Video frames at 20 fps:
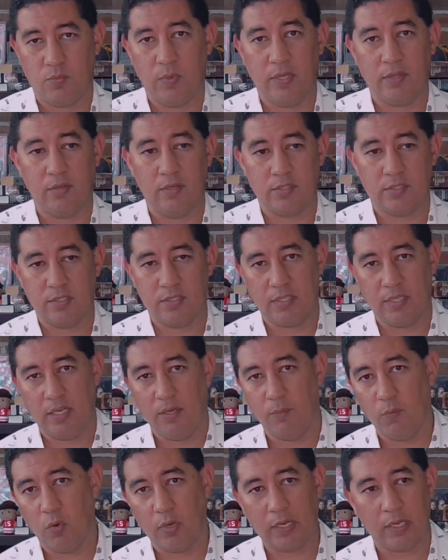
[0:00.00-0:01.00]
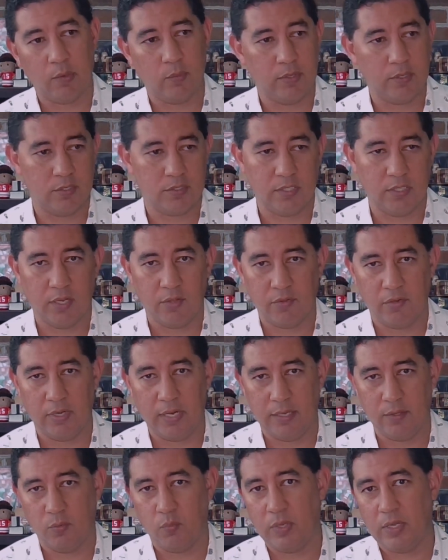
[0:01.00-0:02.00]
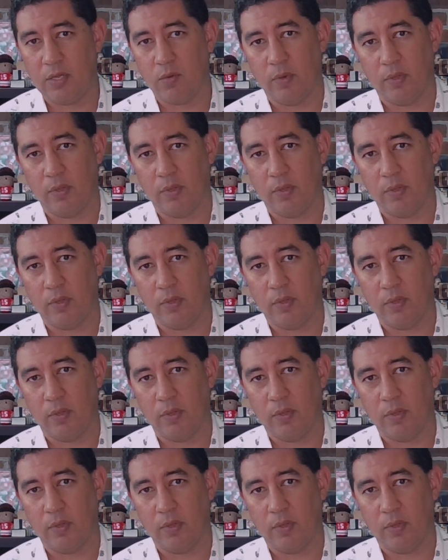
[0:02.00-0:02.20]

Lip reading: whether it's a Sunday morning, whether it's another night in the week,